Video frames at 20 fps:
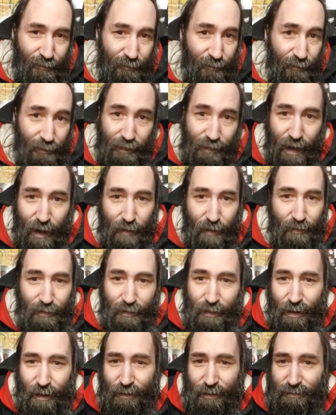
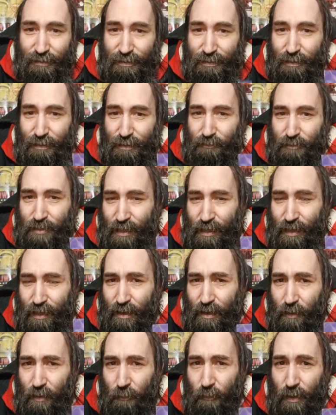nowadays seems like it
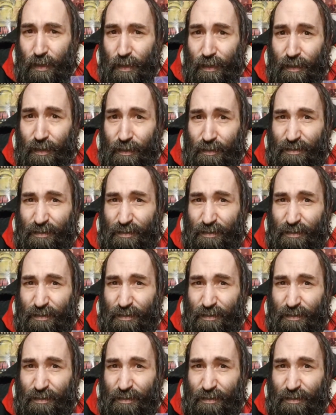could be